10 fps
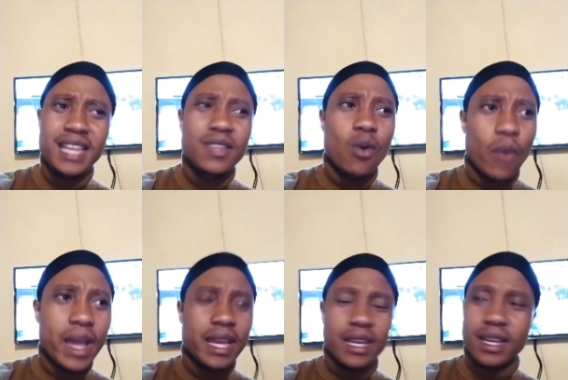Either way,
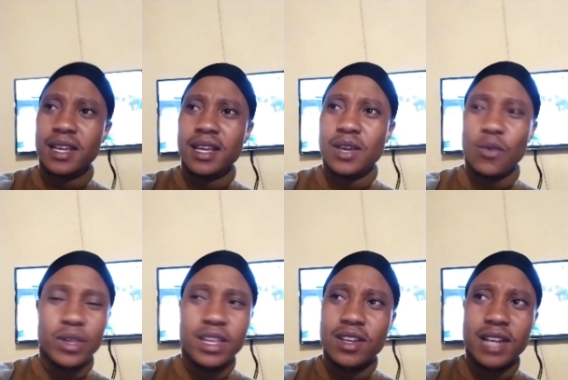
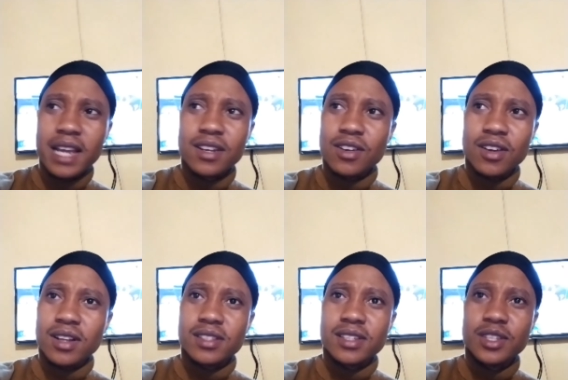whether you like it or
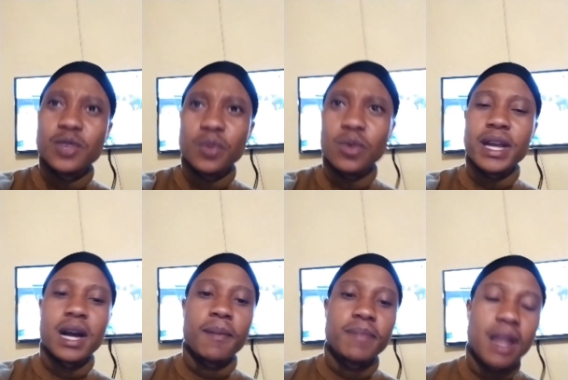not, you will
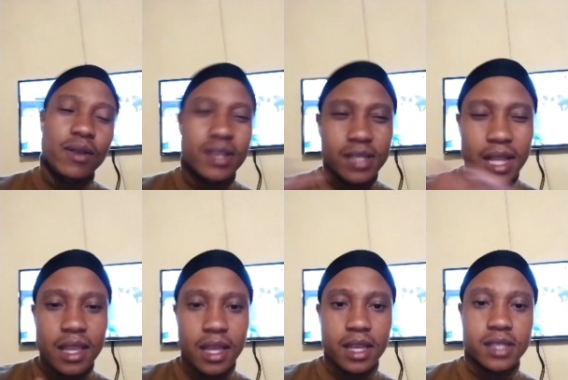wake up. Now the sad
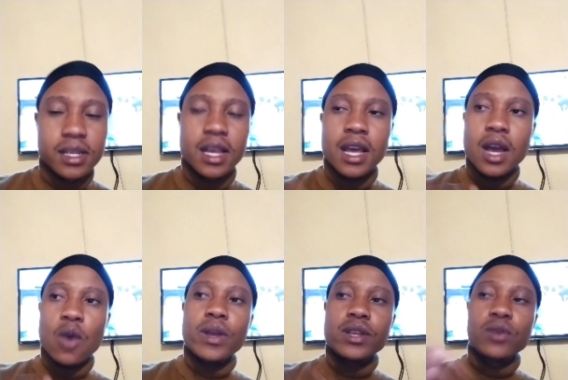thing is,
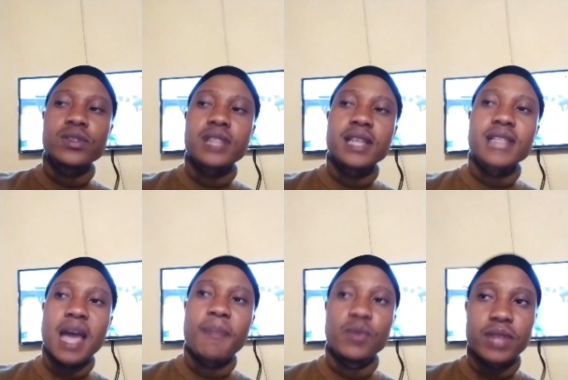when those things
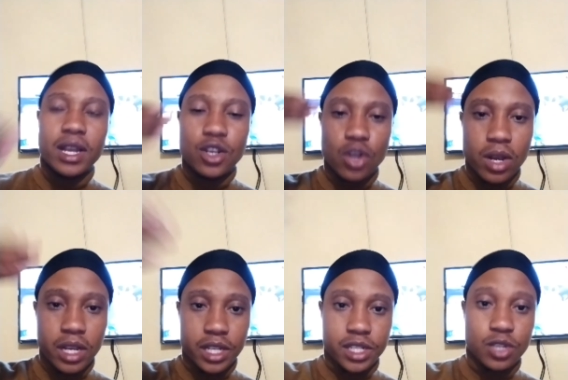happen without
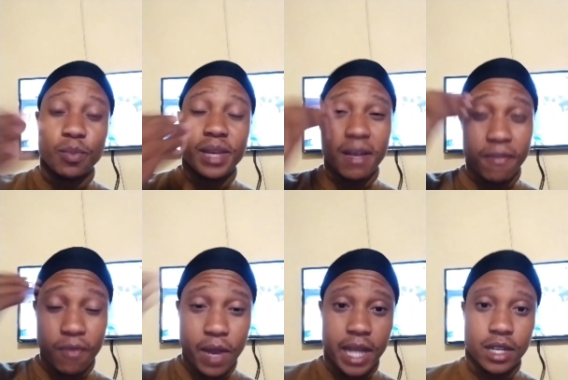knowledge, you'll be
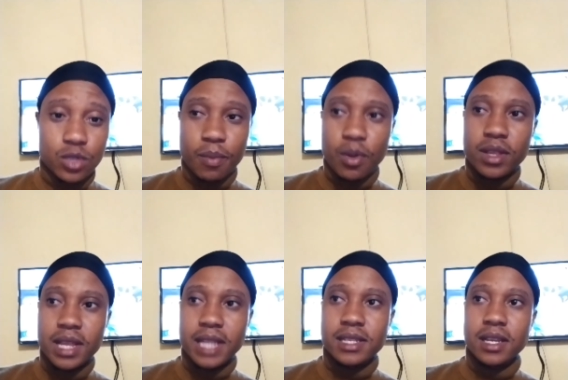afraid to the point
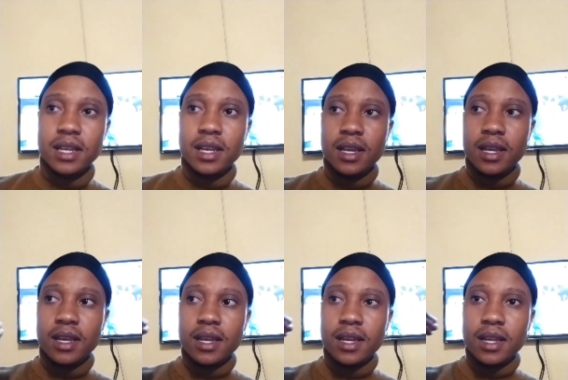that
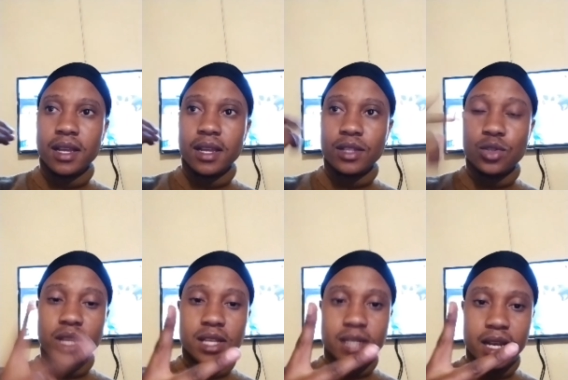two
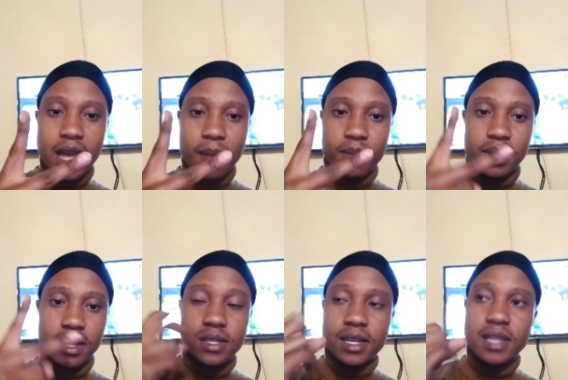things can happen.
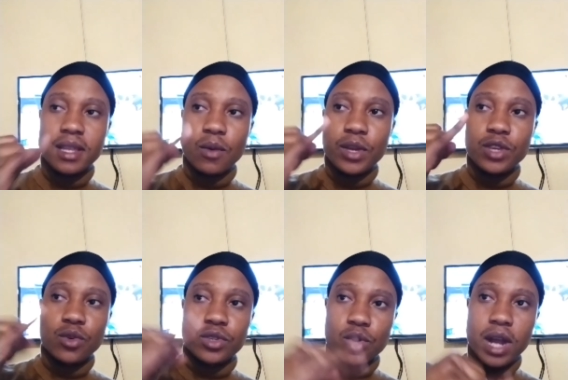It's either when
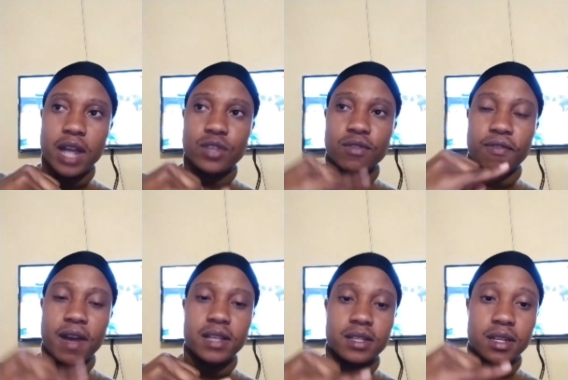you try to
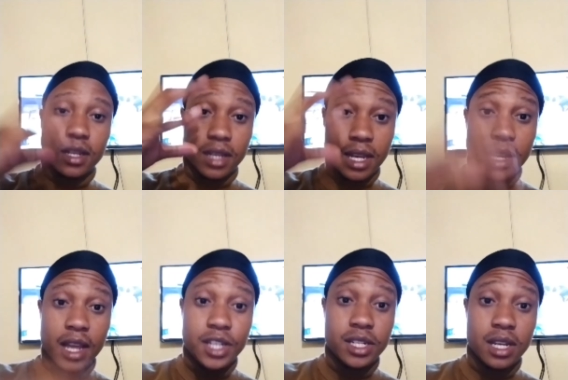fight it, it can
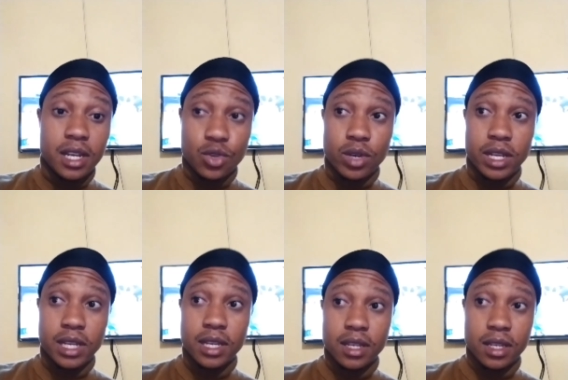actually literally
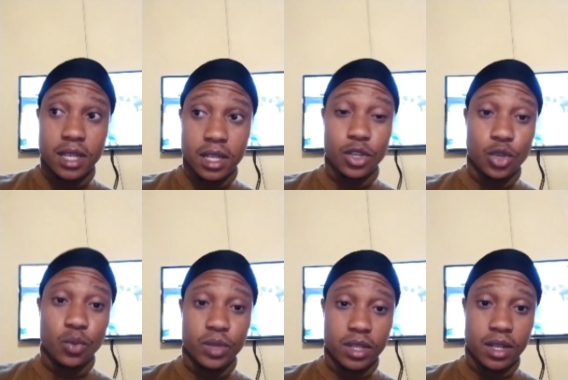kill
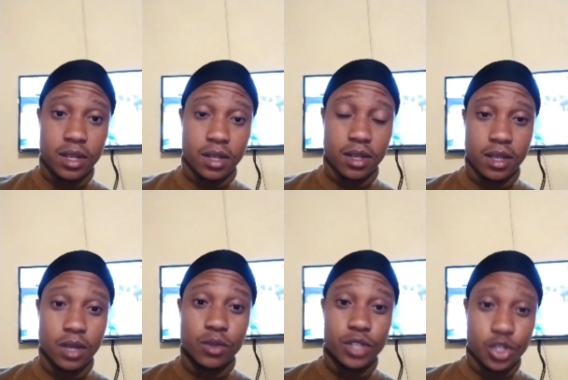you within.
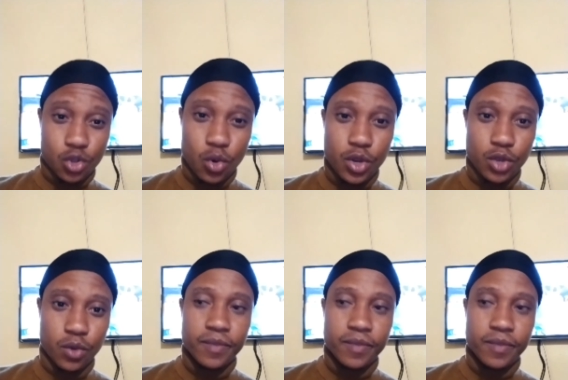It will destroy you.